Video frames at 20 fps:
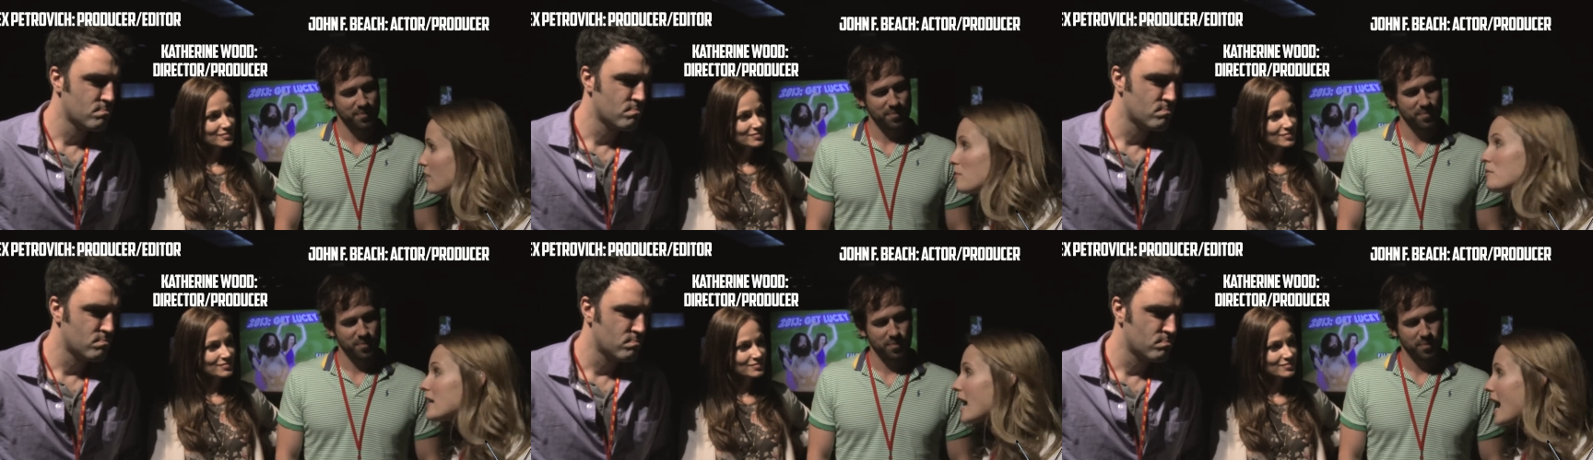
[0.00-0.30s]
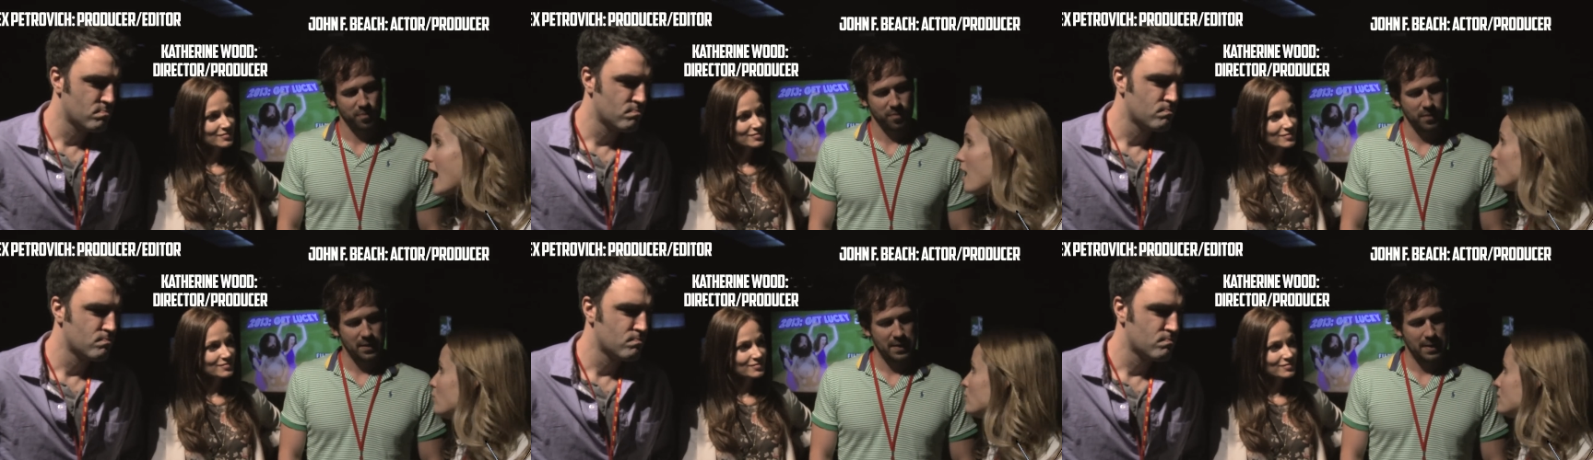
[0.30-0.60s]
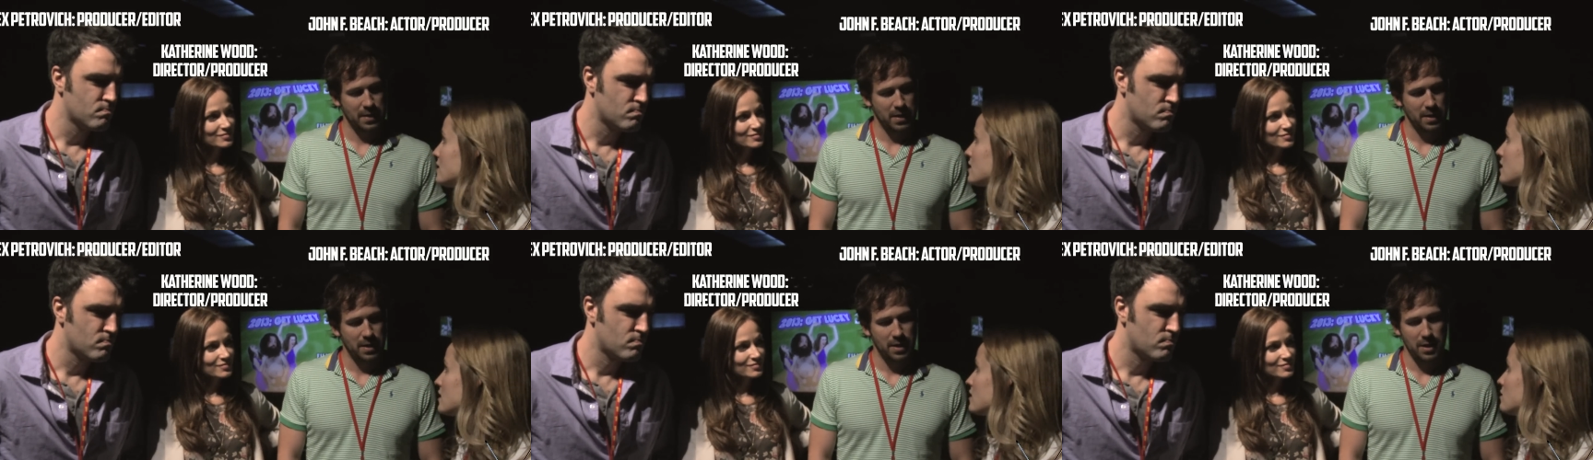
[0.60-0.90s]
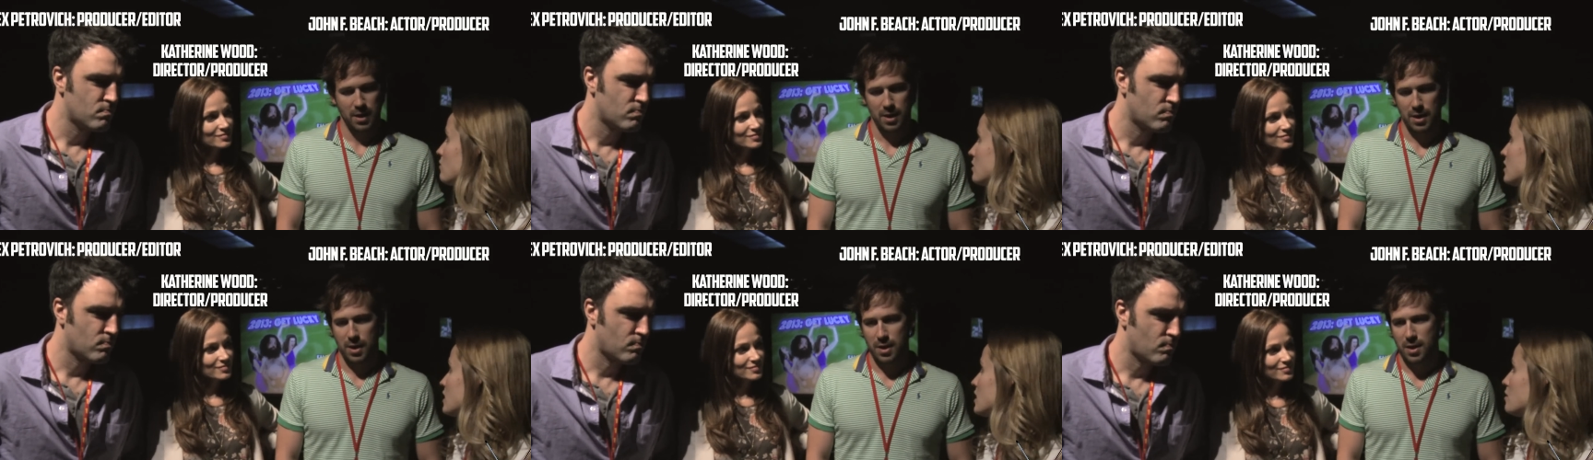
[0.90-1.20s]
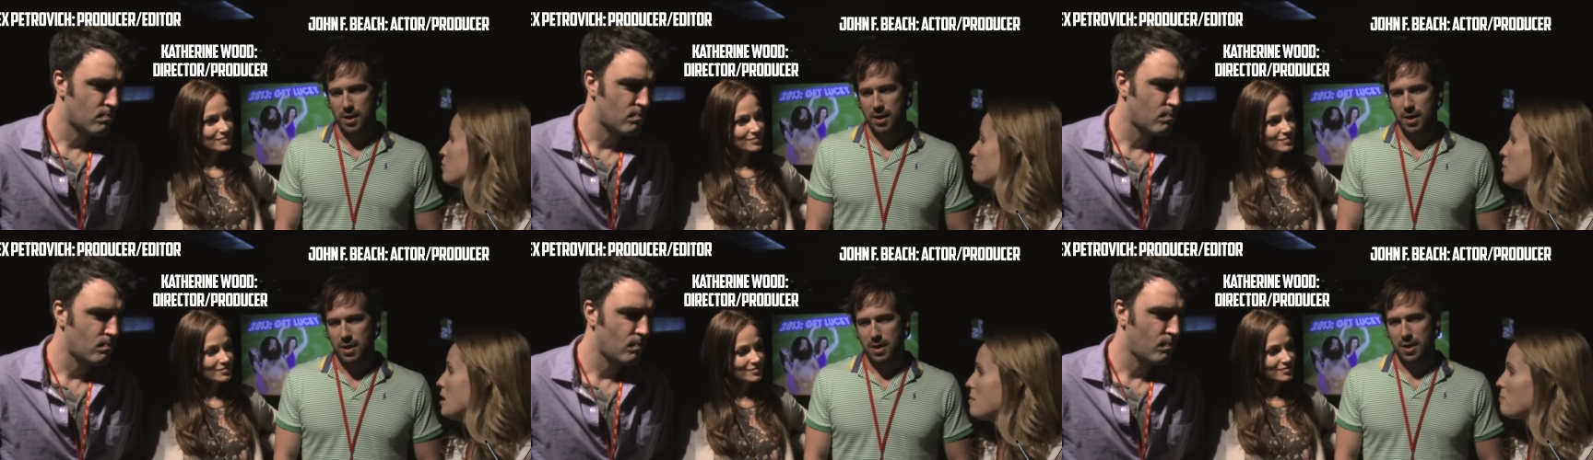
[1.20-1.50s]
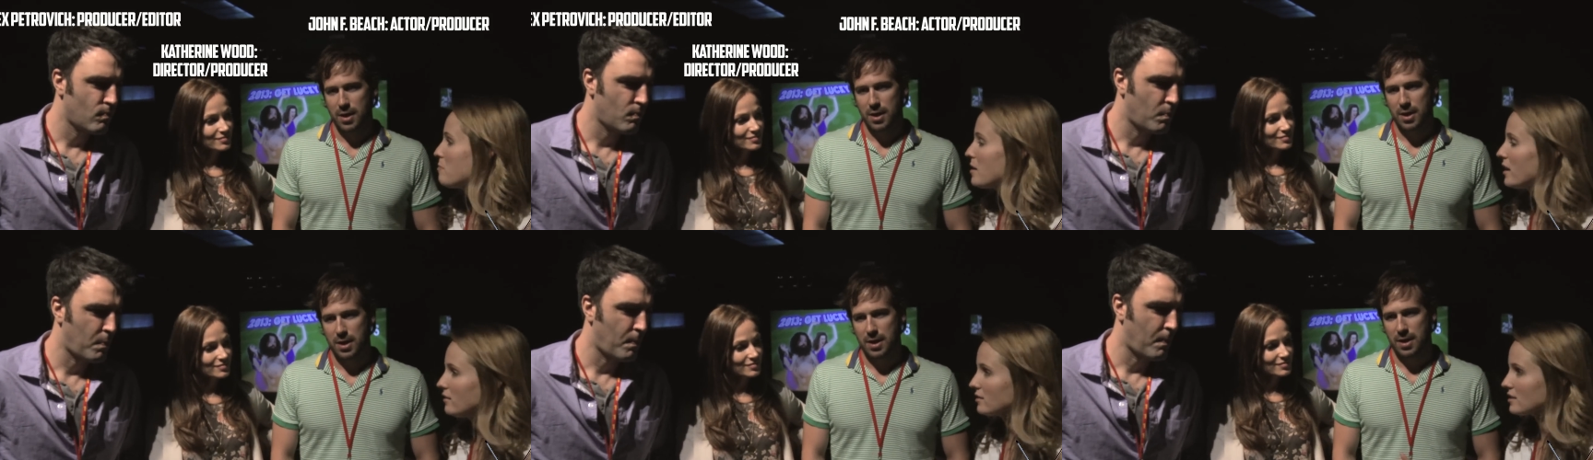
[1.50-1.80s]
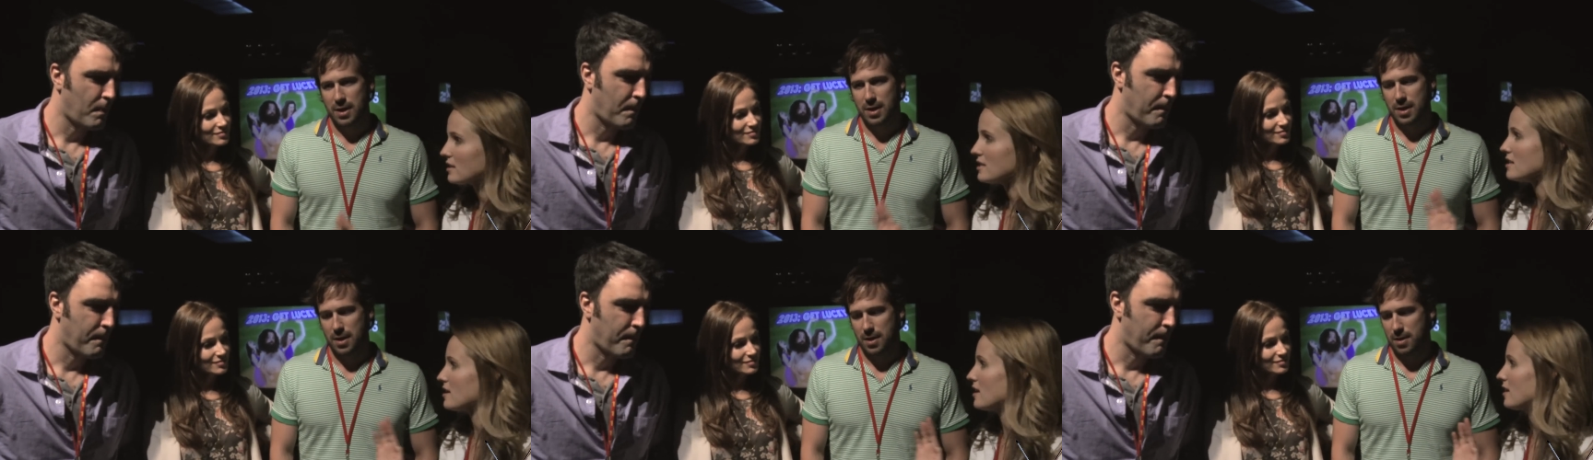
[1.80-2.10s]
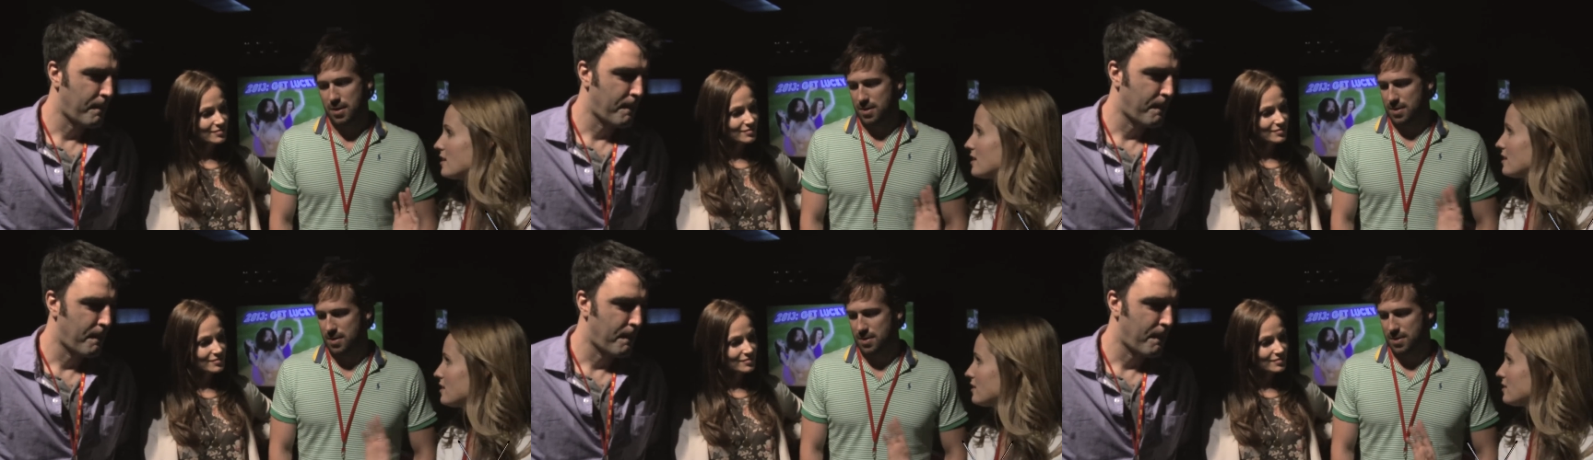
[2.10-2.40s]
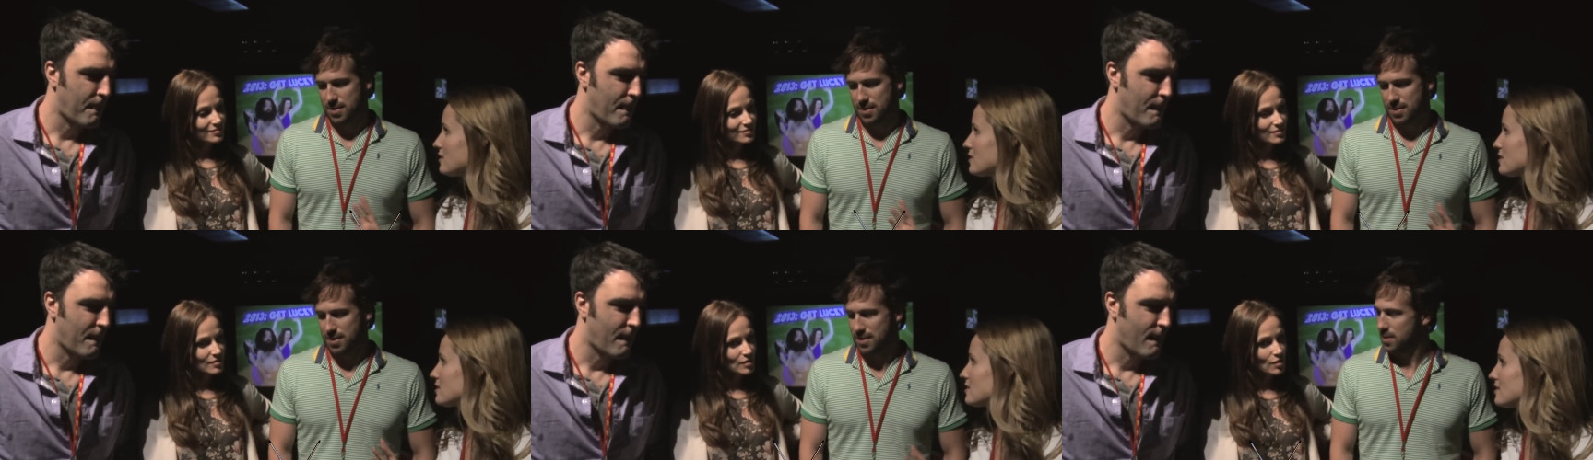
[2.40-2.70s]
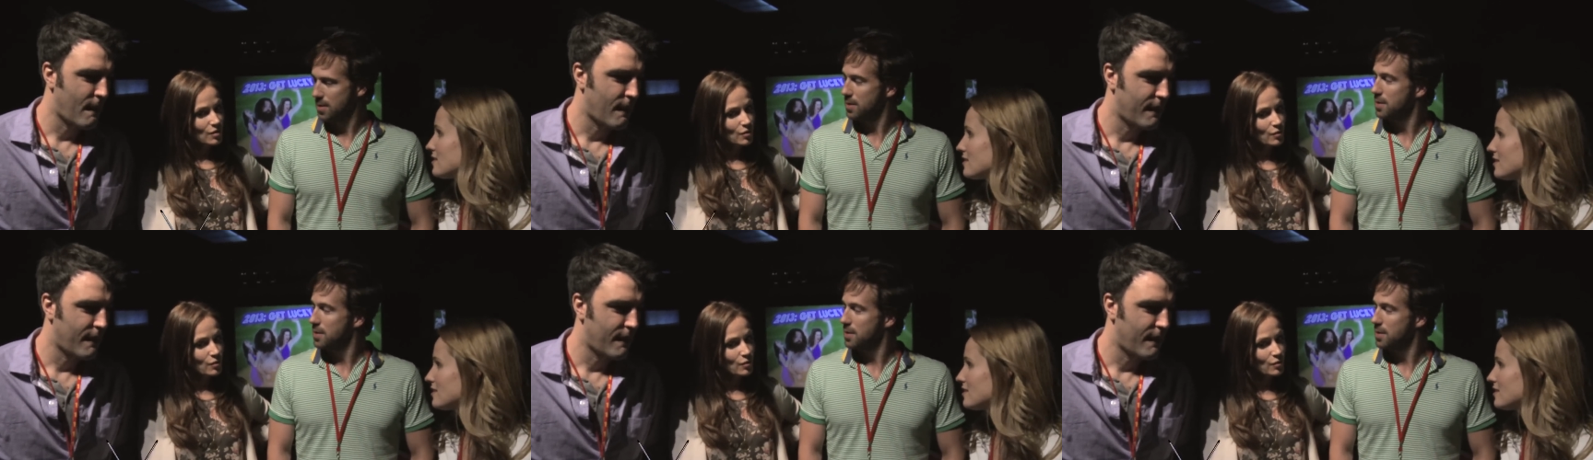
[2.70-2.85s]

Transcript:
Speaker 1: coming out that you want to pimp out to the audience?